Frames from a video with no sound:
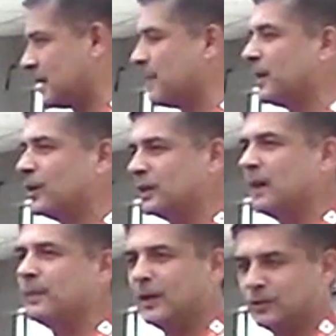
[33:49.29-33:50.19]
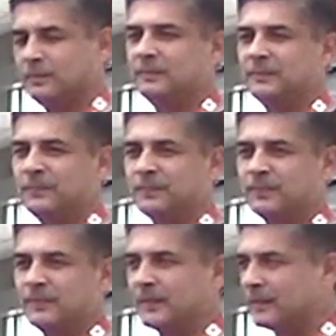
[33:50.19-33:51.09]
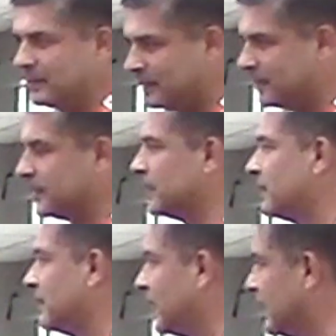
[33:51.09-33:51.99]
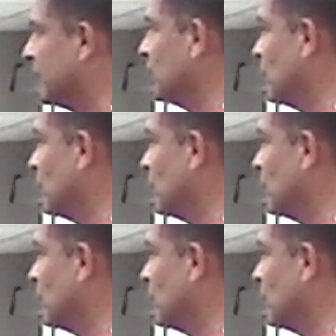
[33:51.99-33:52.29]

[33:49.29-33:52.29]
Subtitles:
calm down. Said, I'll let you